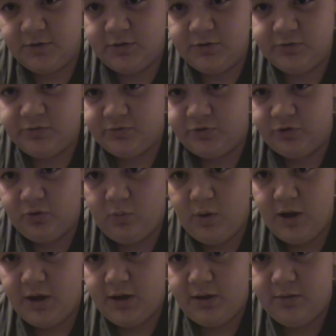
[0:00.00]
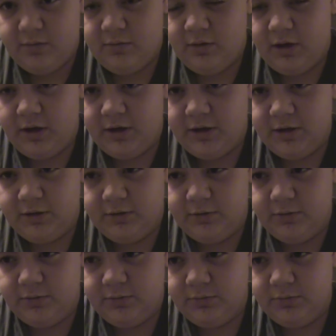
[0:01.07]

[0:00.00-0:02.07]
so there's no way I can